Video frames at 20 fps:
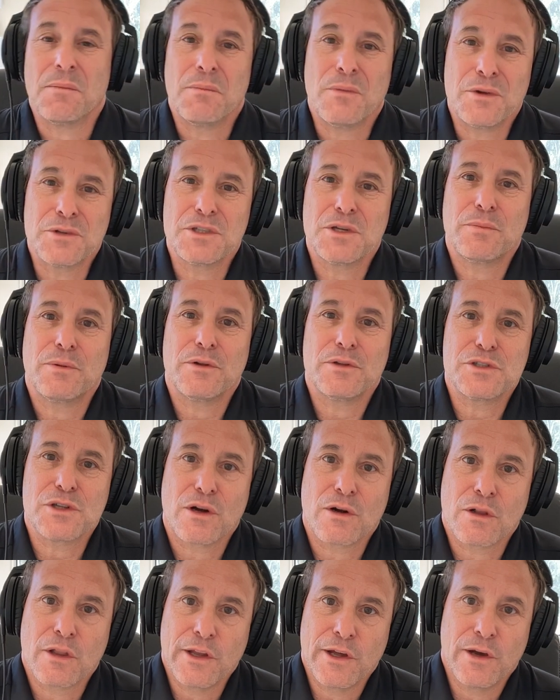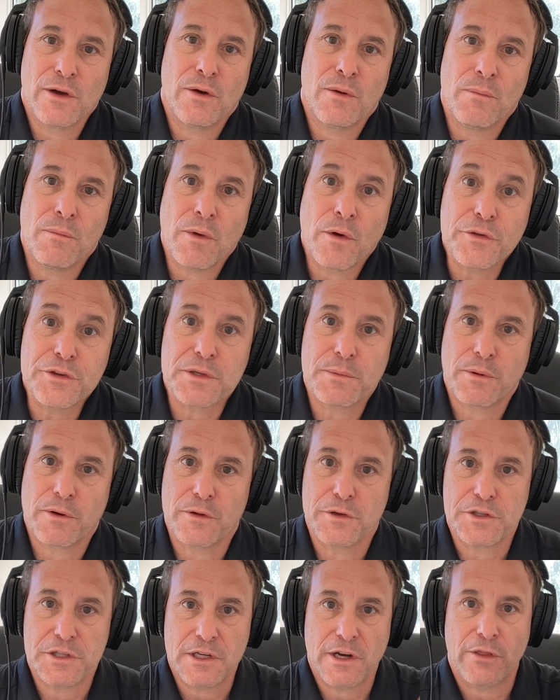Multiples are low.
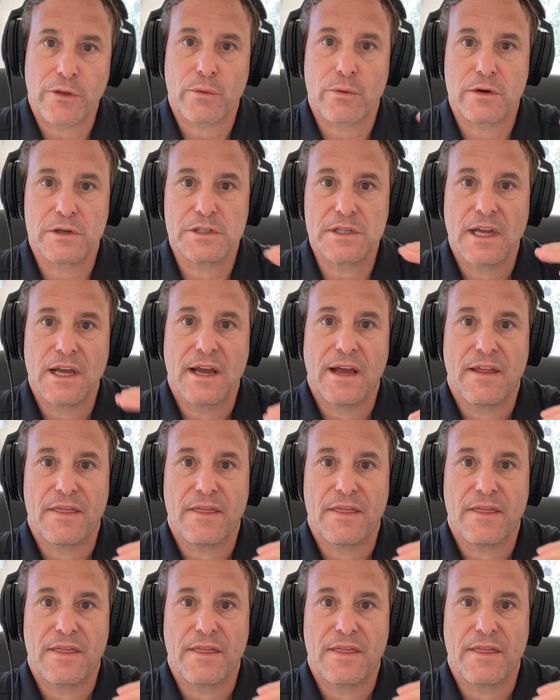Multiples, in other words,